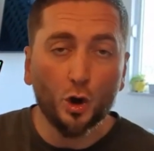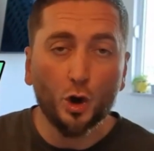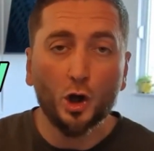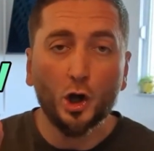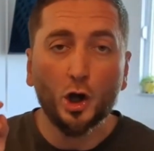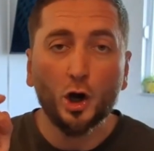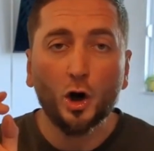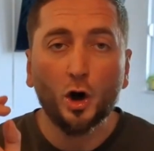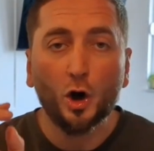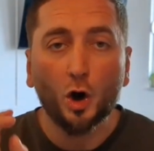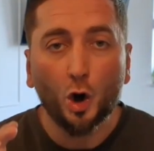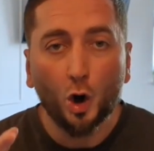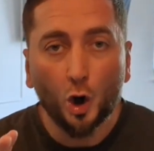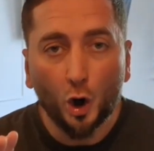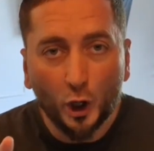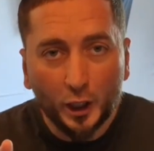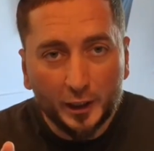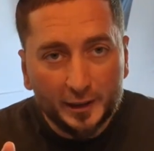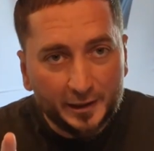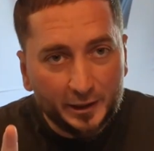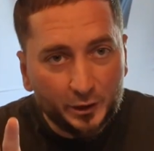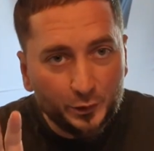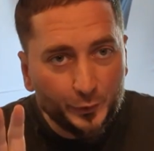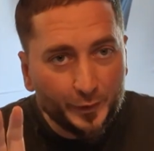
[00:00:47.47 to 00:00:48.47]
I
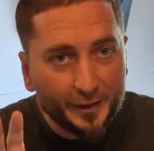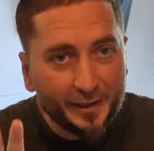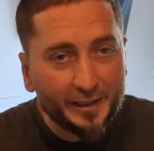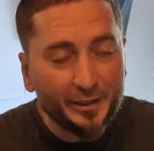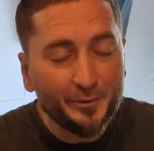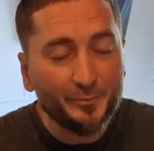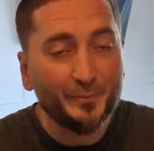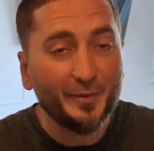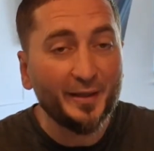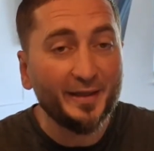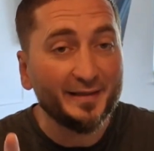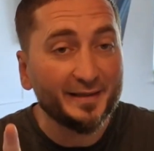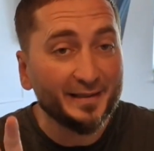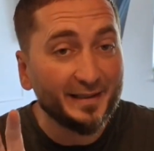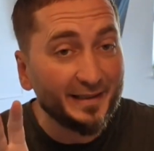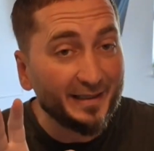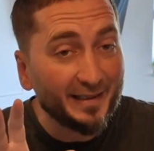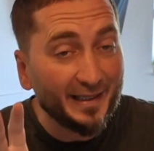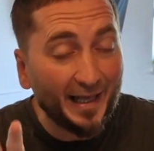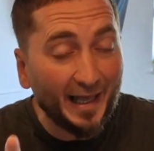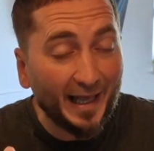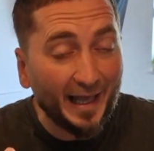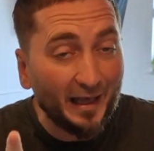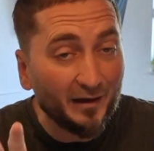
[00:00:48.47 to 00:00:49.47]
highly recommend that
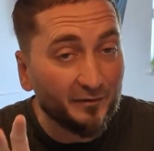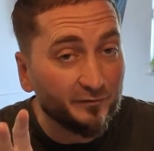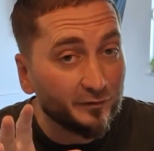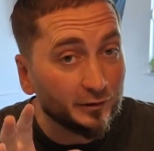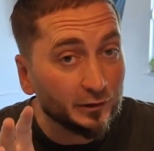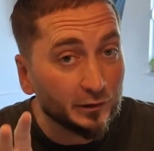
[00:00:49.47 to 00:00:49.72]
you have a